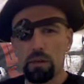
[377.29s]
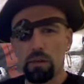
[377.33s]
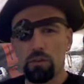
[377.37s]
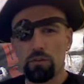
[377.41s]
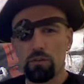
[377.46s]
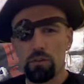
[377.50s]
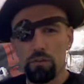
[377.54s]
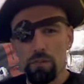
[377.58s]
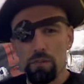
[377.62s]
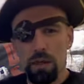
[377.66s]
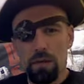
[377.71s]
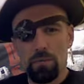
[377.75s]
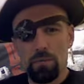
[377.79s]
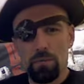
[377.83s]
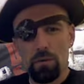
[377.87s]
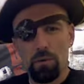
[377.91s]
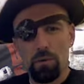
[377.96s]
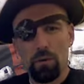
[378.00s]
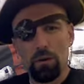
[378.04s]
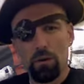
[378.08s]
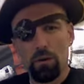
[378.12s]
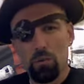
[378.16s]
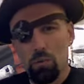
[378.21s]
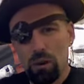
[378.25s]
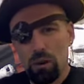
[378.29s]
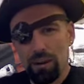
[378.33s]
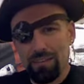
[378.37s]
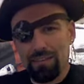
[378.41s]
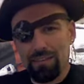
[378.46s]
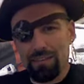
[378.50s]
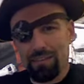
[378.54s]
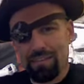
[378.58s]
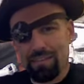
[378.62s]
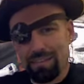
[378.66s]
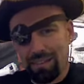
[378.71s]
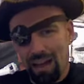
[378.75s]
So you might be wondering, what is
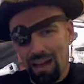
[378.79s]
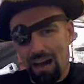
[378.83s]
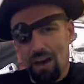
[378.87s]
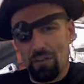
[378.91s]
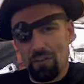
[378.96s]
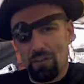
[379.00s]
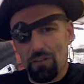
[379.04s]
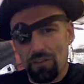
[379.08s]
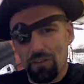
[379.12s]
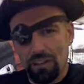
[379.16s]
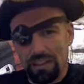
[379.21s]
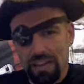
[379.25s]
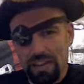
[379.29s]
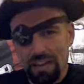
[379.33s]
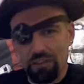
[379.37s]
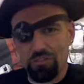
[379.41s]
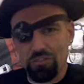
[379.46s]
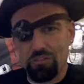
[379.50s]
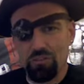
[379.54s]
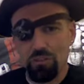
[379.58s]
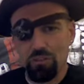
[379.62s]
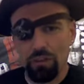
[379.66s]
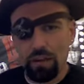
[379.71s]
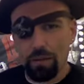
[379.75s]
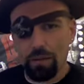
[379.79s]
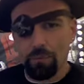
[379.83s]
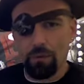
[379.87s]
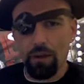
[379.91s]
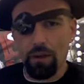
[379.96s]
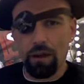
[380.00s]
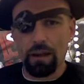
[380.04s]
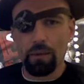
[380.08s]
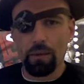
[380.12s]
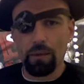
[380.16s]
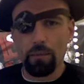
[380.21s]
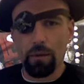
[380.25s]
this convocation you keep
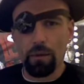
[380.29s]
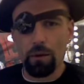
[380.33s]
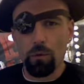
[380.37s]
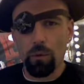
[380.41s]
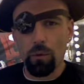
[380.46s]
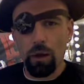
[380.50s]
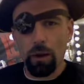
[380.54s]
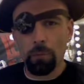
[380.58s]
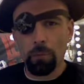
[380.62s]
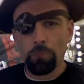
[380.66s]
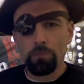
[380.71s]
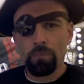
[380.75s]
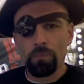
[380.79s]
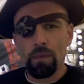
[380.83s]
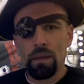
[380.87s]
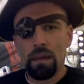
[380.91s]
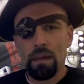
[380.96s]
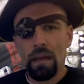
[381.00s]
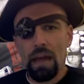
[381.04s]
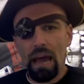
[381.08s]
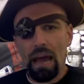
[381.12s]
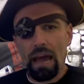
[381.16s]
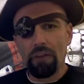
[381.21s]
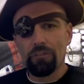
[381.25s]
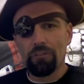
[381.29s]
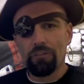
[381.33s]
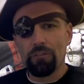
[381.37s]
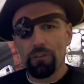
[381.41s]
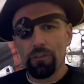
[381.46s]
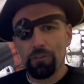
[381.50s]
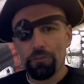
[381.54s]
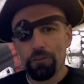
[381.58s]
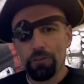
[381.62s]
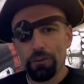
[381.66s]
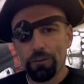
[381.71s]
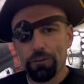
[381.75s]
talking about? Well, after
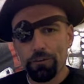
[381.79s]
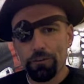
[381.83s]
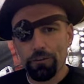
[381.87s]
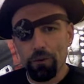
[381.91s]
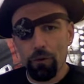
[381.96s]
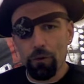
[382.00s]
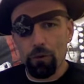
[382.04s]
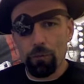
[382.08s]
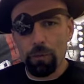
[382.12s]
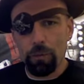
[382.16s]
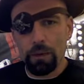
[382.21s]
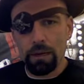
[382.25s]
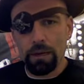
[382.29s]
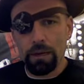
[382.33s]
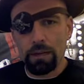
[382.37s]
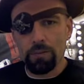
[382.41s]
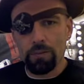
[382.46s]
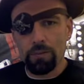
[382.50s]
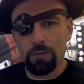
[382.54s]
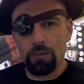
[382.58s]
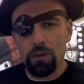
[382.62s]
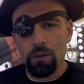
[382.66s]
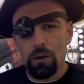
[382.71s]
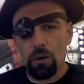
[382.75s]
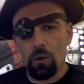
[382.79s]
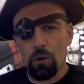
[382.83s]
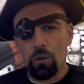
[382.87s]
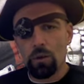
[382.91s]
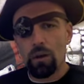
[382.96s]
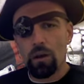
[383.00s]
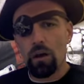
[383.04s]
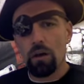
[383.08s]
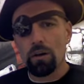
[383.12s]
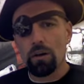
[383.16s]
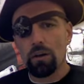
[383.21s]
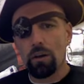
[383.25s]
first floor meetings,
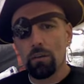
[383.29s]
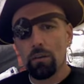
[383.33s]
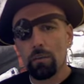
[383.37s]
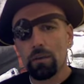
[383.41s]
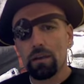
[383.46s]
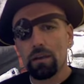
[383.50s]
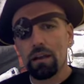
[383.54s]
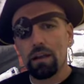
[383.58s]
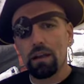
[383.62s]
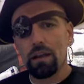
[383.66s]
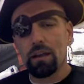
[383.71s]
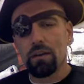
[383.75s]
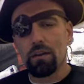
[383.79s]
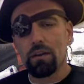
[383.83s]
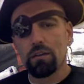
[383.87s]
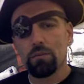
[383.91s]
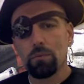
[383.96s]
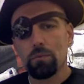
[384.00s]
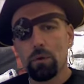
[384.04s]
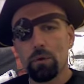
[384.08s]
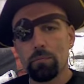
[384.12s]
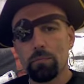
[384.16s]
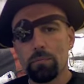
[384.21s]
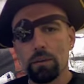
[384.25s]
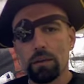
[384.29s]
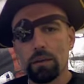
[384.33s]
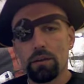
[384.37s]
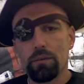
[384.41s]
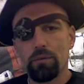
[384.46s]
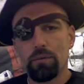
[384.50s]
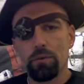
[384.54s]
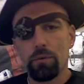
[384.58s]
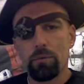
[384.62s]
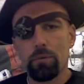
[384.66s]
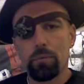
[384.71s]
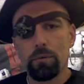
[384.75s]
we all come together as one big
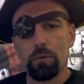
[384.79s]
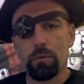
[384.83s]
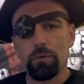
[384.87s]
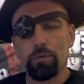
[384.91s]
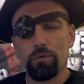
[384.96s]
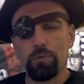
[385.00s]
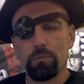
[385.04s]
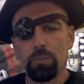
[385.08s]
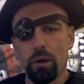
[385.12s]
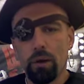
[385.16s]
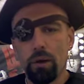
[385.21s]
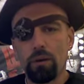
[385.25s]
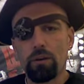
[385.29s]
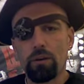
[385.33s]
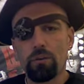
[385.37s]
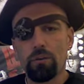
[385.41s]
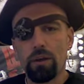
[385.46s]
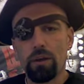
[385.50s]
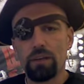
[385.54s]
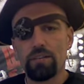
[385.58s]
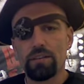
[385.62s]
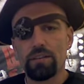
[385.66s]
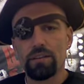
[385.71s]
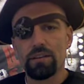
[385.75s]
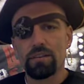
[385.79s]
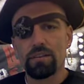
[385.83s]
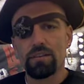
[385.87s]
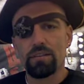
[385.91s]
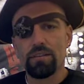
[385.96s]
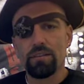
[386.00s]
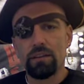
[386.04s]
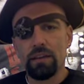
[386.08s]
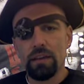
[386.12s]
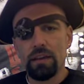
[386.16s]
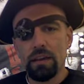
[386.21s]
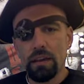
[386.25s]
group of park
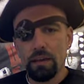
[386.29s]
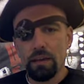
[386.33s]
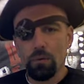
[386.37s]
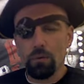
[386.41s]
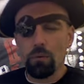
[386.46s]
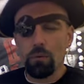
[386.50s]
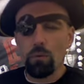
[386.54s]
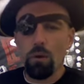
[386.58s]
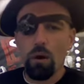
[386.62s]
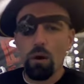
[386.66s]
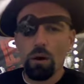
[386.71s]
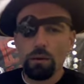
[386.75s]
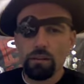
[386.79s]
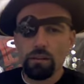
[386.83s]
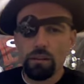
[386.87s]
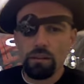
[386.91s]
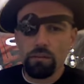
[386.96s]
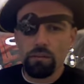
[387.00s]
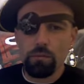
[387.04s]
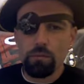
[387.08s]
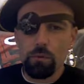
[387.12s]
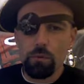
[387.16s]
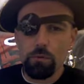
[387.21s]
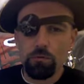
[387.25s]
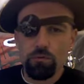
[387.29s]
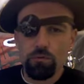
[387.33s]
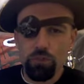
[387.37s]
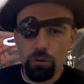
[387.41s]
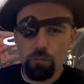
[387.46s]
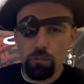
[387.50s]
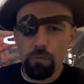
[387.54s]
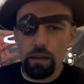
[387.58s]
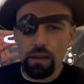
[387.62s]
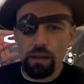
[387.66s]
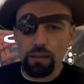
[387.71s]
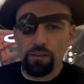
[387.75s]
residents, and we walk to the
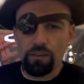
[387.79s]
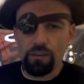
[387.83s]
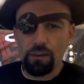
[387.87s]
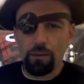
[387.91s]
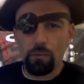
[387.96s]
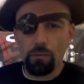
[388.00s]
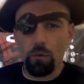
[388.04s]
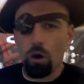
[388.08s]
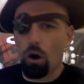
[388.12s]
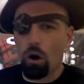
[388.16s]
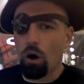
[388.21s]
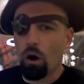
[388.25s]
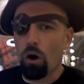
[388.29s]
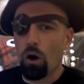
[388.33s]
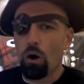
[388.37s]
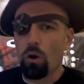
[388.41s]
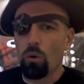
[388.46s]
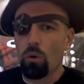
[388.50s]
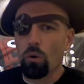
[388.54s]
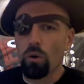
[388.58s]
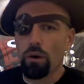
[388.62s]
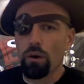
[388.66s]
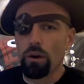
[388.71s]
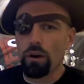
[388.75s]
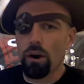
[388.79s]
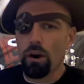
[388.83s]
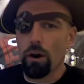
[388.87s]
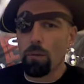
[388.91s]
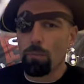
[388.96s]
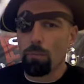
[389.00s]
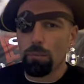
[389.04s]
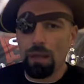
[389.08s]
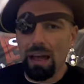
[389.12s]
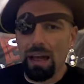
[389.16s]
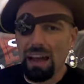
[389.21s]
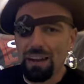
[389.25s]
gymnasium all wearing our
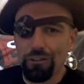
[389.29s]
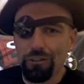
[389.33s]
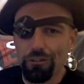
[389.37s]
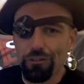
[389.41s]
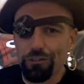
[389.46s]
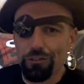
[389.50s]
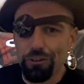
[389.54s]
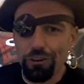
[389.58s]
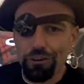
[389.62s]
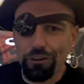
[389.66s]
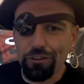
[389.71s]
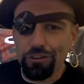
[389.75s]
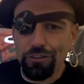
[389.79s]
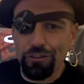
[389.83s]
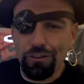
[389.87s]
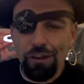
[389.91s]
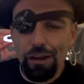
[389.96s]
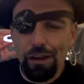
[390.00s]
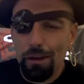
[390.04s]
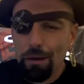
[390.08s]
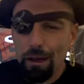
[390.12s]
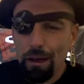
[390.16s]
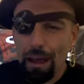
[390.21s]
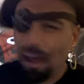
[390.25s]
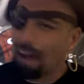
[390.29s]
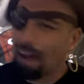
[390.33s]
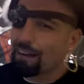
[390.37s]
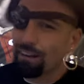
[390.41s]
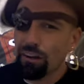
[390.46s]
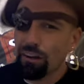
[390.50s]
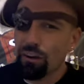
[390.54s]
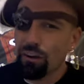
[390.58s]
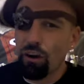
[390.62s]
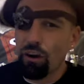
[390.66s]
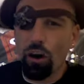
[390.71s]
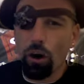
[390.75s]
black shirts,
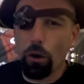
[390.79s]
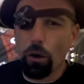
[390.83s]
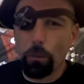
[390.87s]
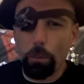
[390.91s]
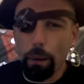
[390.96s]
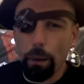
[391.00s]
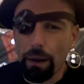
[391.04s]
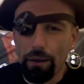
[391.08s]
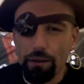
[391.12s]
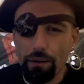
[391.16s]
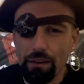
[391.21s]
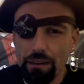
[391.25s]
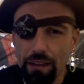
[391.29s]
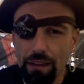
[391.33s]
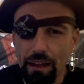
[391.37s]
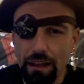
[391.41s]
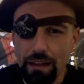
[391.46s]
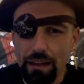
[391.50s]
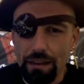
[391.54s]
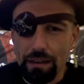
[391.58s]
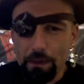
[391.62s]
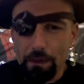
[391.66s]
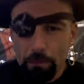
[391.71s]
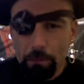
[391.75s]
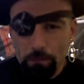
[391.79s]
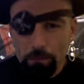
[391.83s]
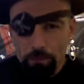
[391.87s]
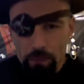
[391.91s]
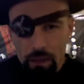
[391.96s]
acting all pirate-like.